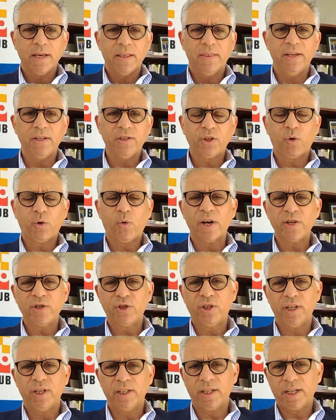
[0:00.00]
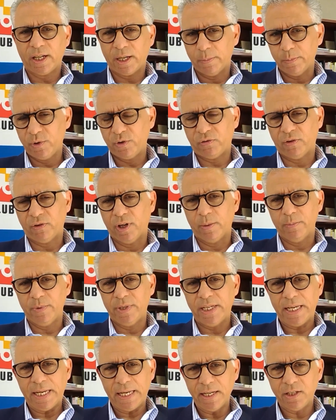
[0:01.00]
This question comes from
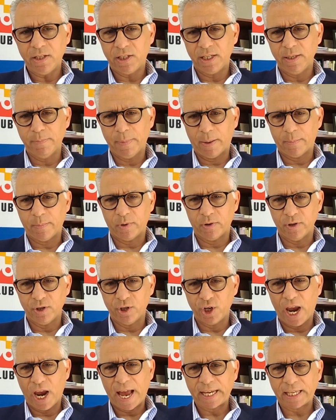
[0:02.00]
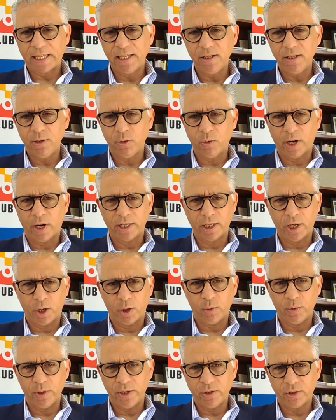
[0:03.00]
DEC member Jackie, who I
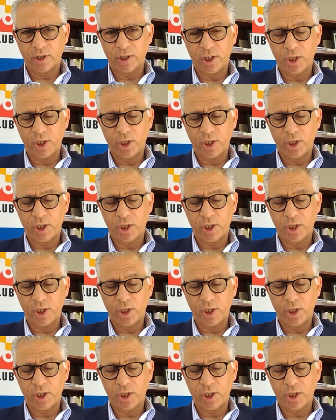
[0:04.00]
know is a